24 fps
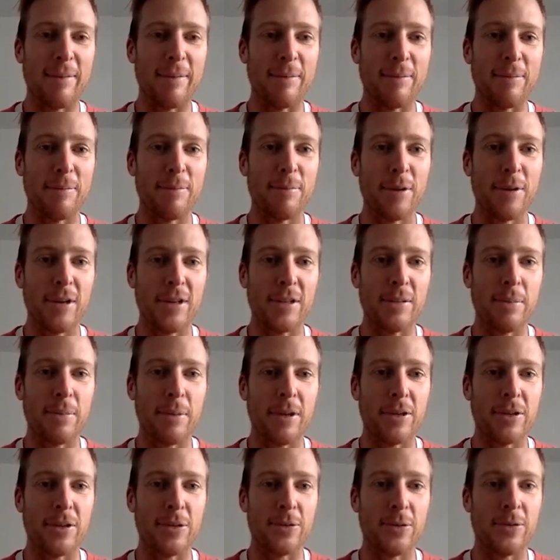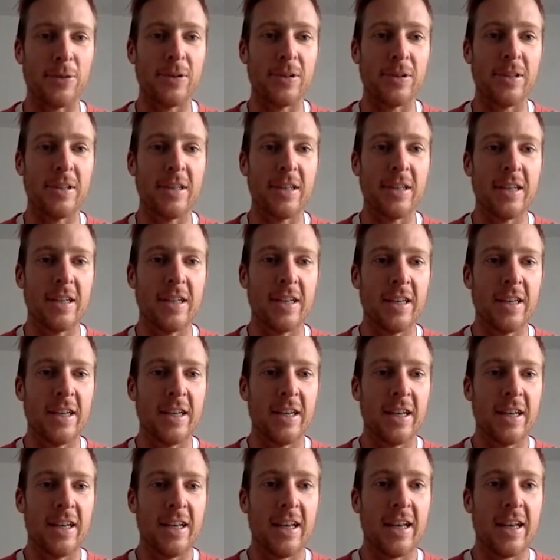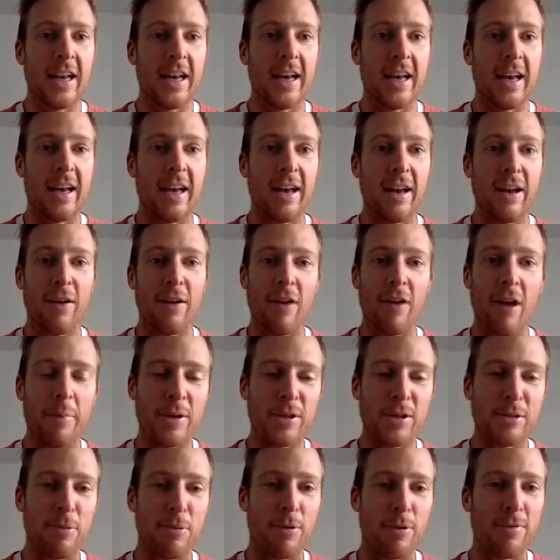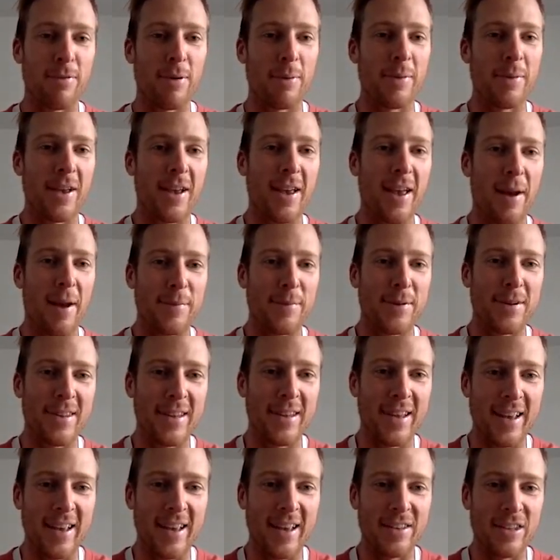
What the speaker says: pretty special. Rubbish call from the captain there in the